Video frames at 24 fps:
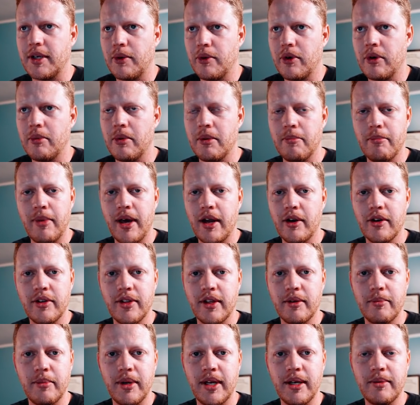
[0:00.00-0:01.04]
that would have been better
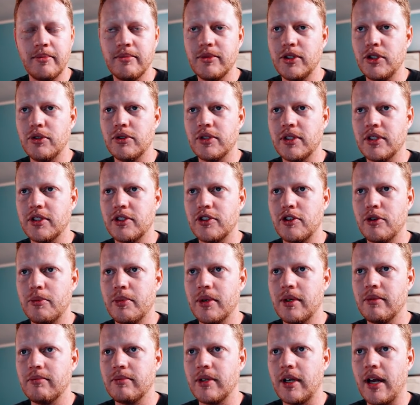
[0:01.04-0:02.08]
than me using a
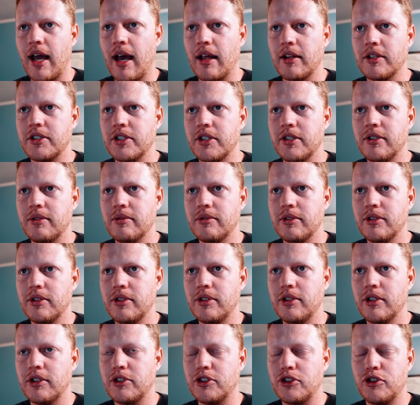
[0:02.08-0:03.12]
stupid analogy,
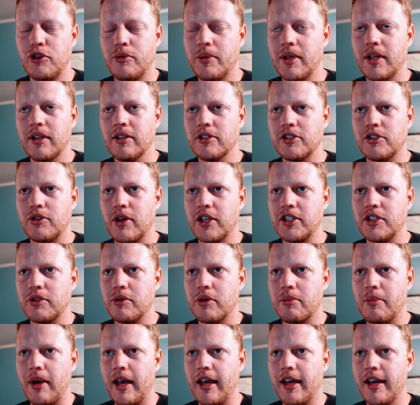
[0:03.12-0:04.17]
a stupid
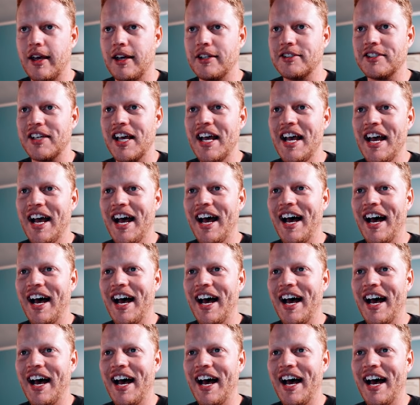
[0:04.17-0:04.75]
illustration with my hands.